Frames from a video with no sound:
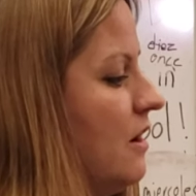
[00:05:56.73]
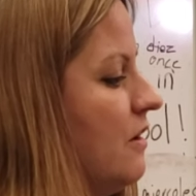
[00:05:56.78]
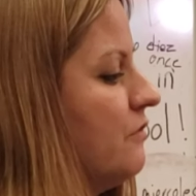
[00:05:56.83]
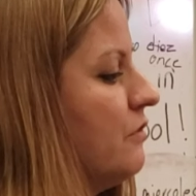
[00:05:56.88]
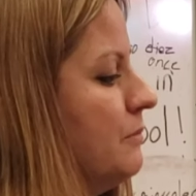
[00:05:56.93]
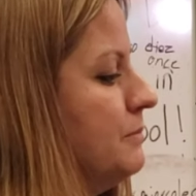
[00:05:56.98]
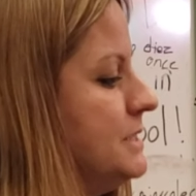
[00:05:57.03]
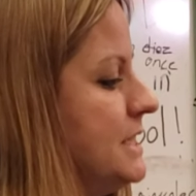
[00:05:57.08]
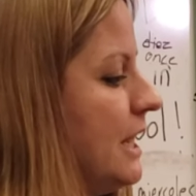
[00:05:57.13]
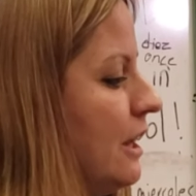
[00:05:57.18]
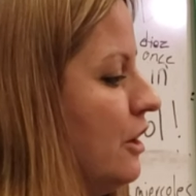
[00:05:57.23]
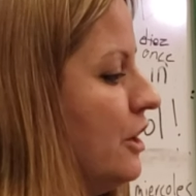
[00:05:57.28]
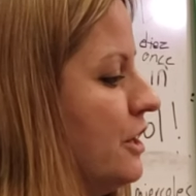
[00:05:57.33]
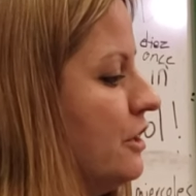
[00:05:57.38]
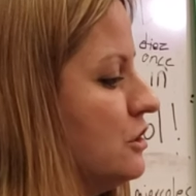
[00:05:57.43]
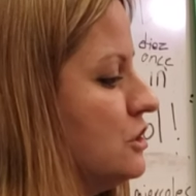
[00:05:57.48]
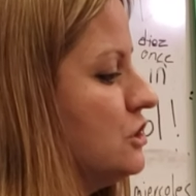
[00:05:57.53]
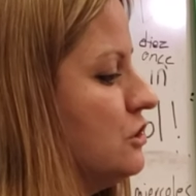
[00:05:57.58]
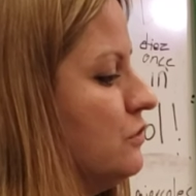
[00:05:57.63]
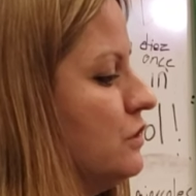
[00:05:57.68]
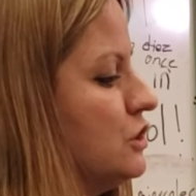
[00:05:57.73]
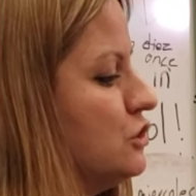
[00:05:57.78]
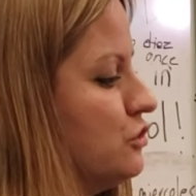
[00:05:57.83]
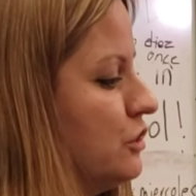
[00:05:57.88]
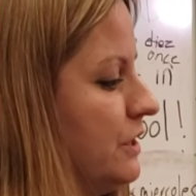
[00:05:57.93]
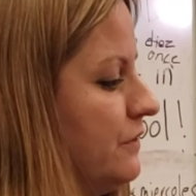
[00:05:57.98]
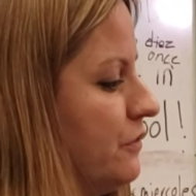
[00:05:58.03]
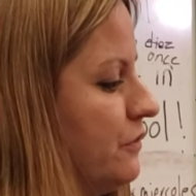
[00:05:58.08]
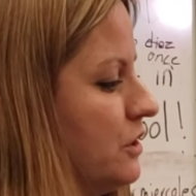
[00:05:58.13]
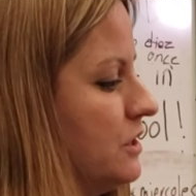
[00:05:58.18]
From terriers to
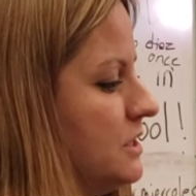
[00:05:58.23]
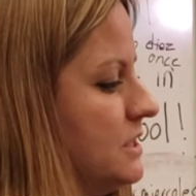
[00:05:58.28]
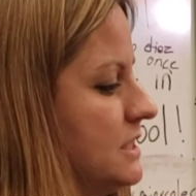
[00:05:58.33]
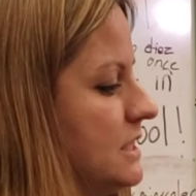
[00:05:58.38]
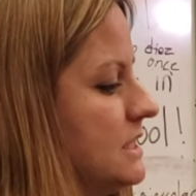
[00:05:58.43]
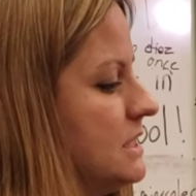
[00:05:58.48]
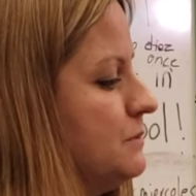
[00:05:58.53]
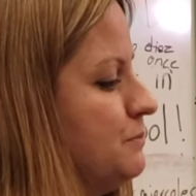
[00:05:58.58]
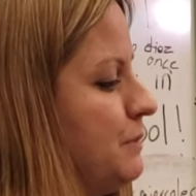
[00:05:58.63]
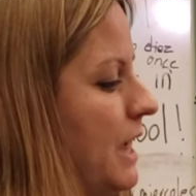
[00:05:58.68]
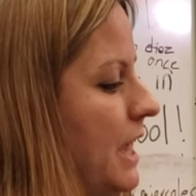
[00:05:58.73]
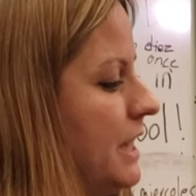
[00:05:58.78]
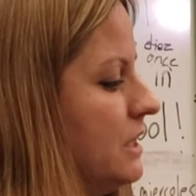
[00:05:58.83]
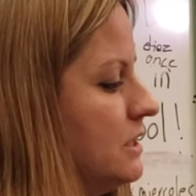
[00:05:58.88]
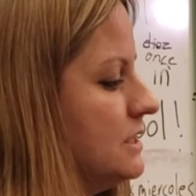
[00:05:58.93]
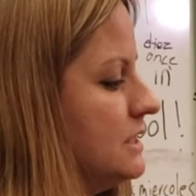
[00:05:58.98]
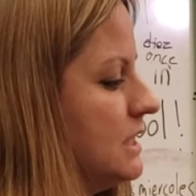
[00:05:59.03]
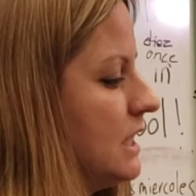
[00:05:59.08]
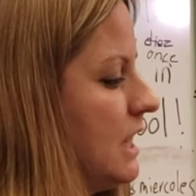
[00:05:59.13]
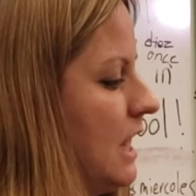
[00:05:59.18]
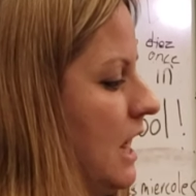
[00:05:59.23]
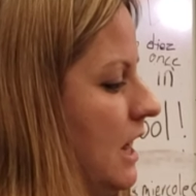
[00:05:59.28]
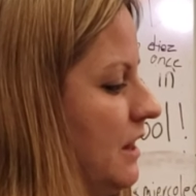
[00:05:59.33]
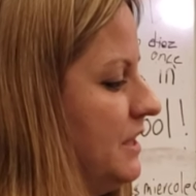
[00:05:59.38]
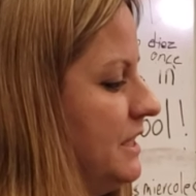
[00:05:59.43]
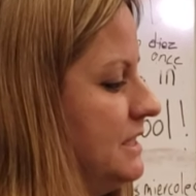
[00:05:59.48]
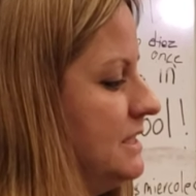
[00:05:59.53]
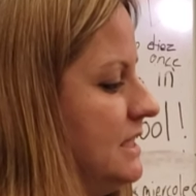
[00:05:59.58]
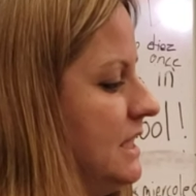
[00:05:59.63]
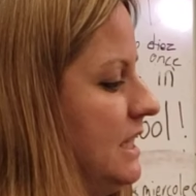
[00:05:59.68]
retrievers, spaniels to
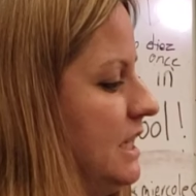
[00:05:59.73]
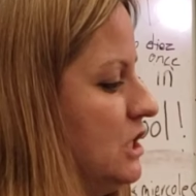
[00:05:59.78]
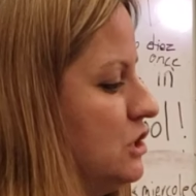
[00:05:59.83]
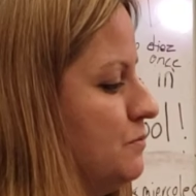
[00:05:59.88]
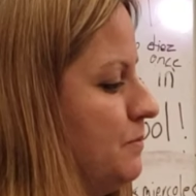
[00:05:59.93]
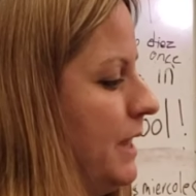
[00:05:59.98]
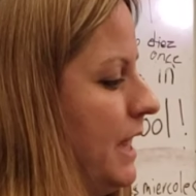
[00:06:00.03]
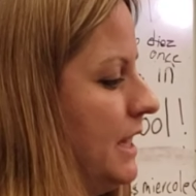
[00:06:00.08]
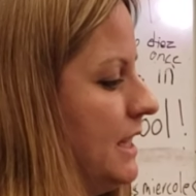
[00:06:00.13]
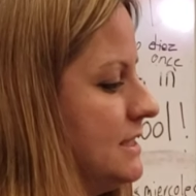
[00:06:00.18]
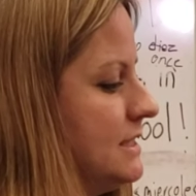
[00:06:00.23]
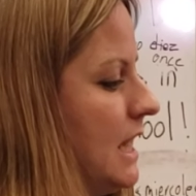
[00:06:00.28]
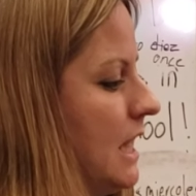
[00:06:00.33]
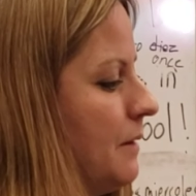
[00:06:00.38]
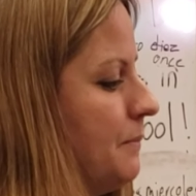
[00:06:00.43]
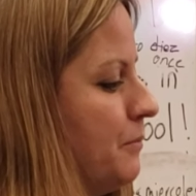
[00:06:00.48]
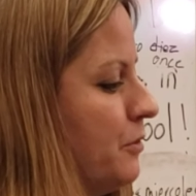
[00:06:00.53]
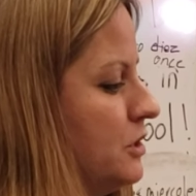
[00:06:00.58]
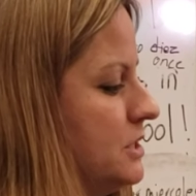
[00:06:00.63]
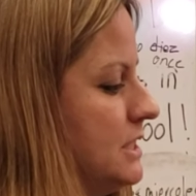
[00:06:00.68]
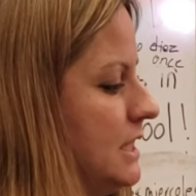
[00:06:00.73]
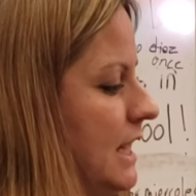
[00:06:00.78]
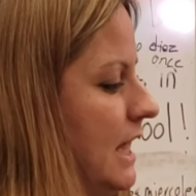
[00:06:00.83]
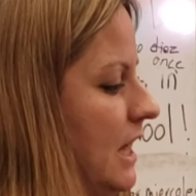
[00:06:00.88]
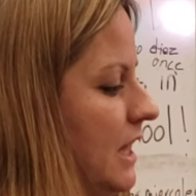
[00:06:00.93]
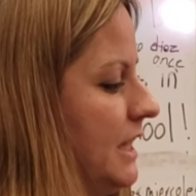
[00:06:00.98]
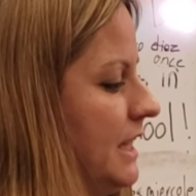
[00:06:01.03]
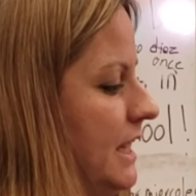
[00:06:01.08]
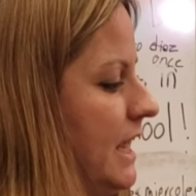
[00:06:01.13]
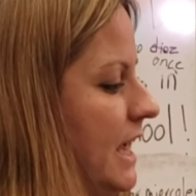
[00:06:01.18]
collies, each pet has had a
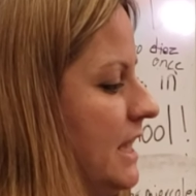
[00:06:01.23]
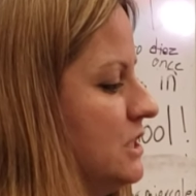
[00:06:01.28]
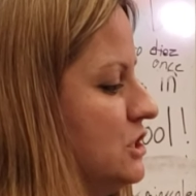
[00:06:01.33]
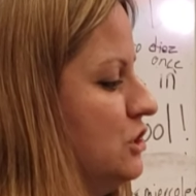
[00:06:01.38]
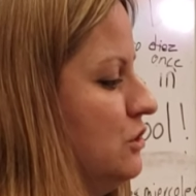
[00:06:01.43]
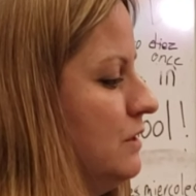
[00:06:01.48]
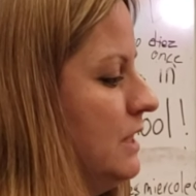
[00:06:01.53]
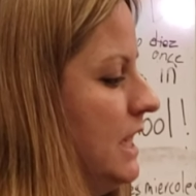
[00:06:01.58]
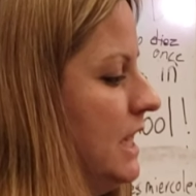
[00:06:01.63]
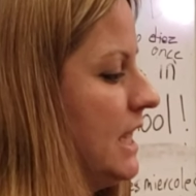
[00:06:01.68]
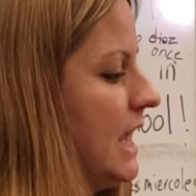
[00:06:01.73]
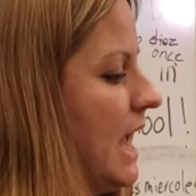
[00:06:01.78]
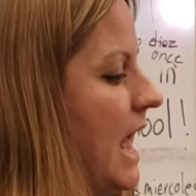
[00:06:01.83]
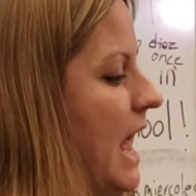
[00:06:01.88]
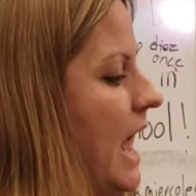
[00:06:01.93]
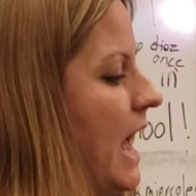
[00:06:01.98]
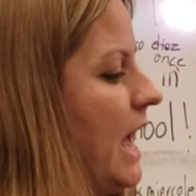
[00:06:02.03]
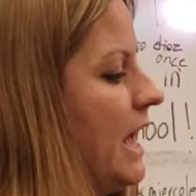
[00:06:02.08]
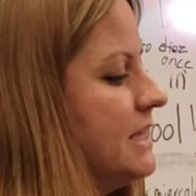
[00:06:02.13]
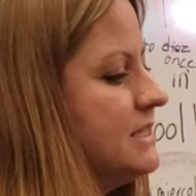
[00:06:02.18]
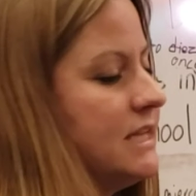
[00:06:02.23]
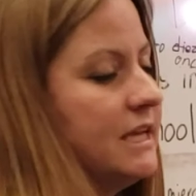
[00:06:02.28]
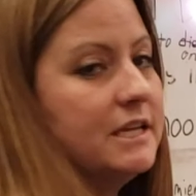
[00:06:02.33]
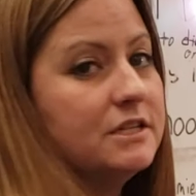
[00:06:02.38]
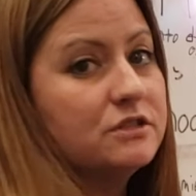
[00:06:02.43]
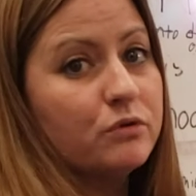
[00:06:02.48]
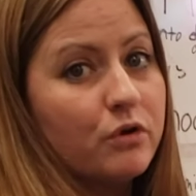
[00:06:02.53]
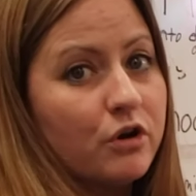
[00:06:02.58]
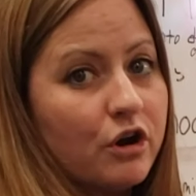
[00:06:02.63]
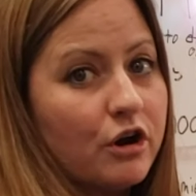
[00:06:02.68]
personality as unique as
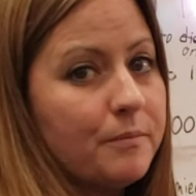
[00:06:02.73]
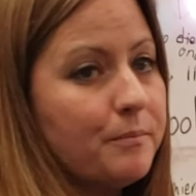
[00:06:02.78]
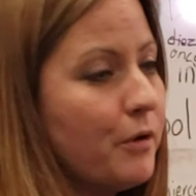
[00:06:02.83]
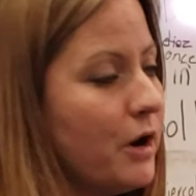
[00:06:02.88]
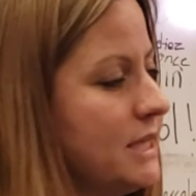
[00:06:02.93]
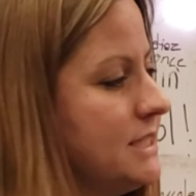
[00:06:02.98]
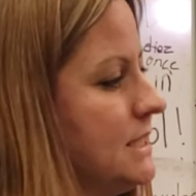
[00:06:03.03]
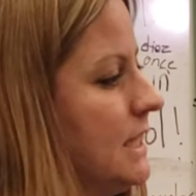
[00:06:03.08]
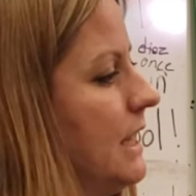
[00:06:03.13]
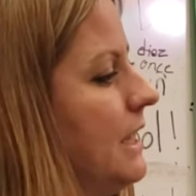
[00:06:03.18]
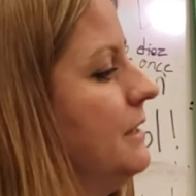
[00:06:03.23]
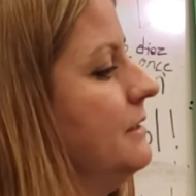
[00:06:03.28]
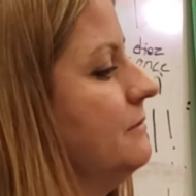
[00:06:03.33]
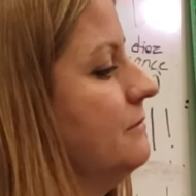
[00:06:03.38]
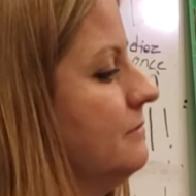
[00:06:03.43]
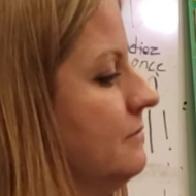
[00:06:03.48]
his or her president.